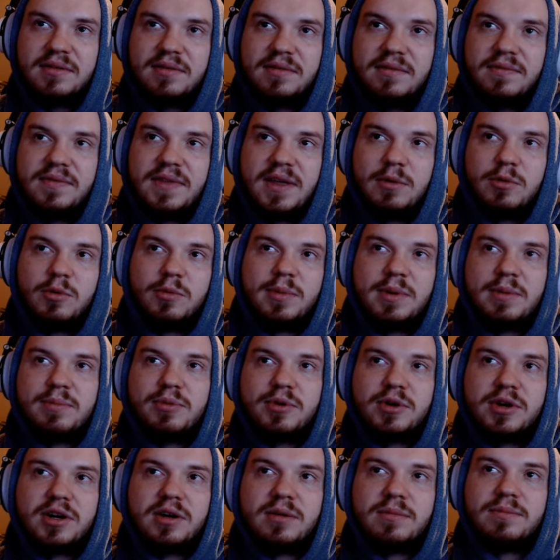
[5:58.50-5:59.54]
they will be
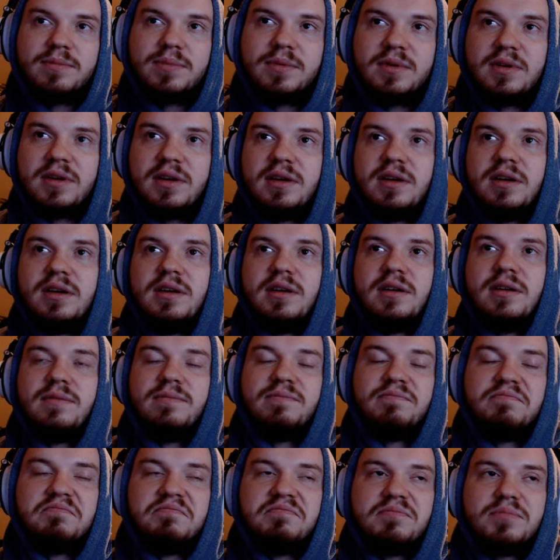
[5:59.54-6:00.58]
put up, uh,
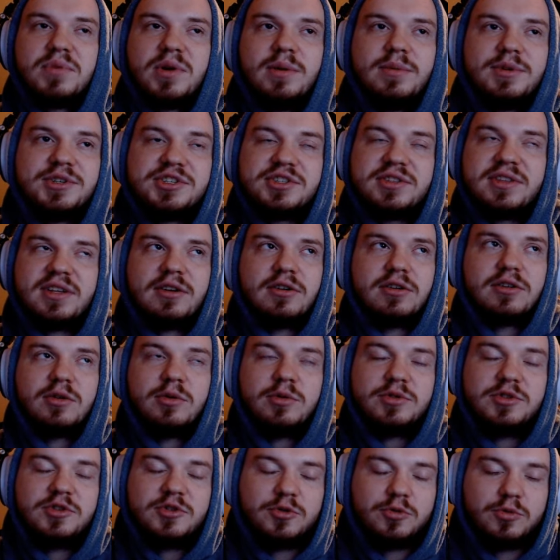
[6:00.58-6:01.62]
pretty much they're
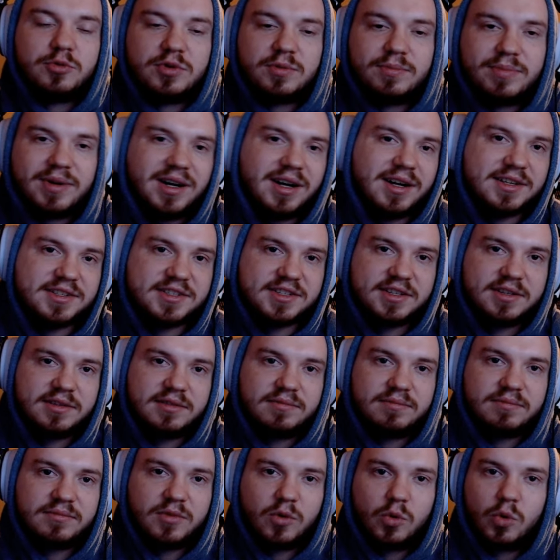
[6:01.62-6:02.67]
going to deposit
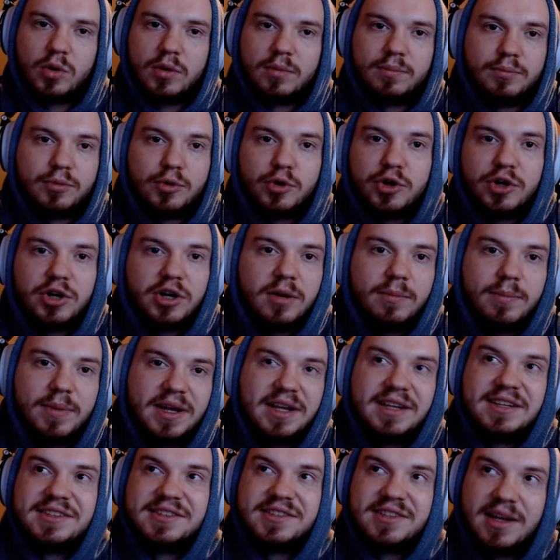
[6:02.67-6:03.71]
or put up
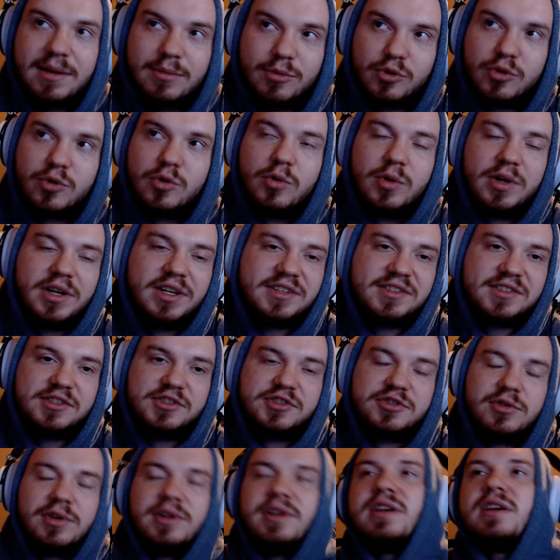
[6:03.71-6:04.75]
a stable coin, essentially,